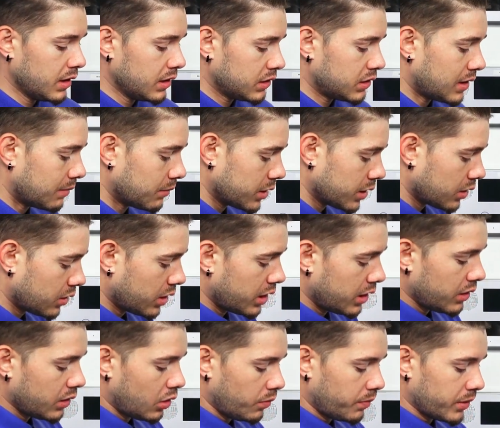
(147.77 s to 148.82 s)
So I'm going to go ahead
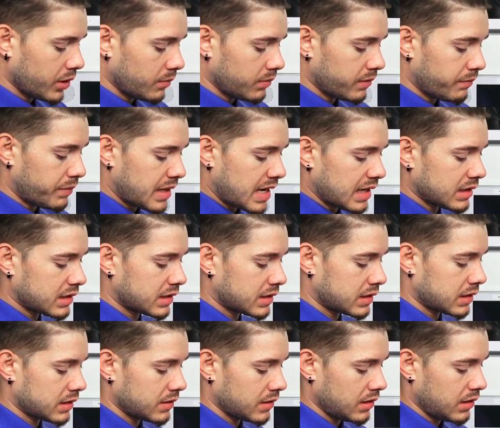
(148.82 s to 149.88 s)
and open up the
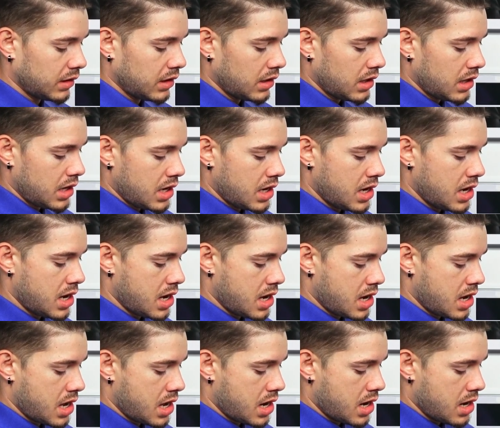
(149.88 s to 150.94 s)
box,
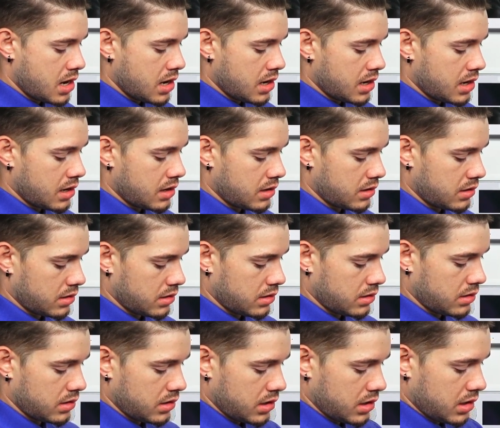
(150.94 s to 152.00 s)
and uh,
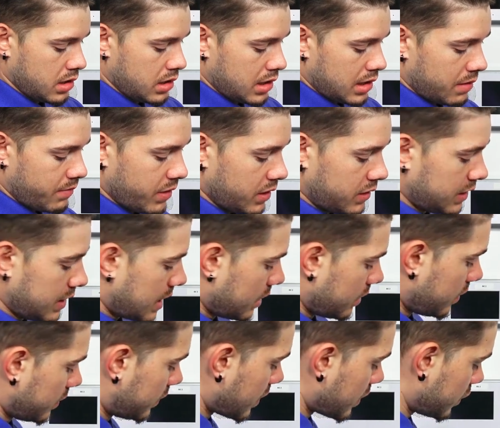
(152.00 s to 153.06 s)
I'm going to take
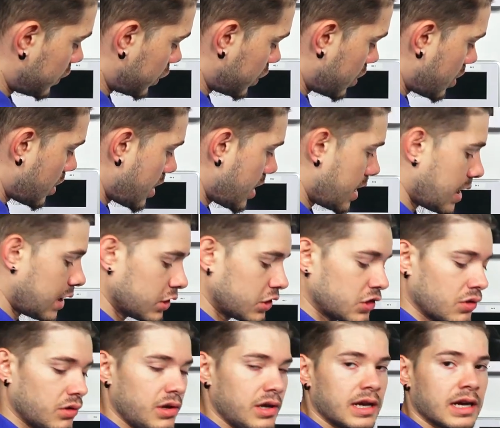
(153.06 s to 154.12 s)
out the sensor, and I'll
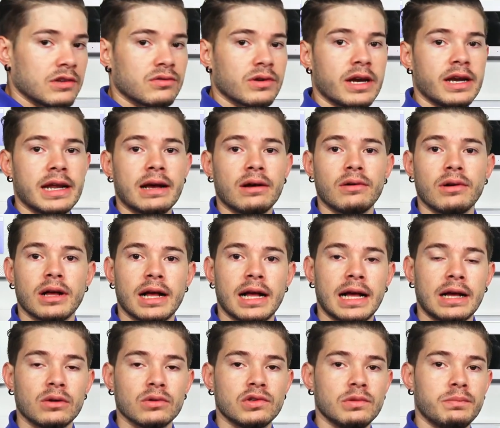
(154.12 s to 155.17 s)
show you guys right now
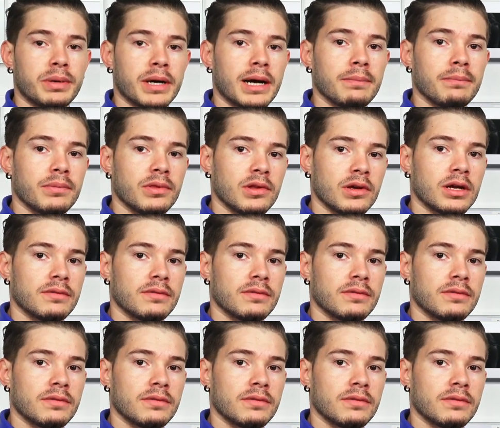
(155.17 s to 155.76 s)
how to pop the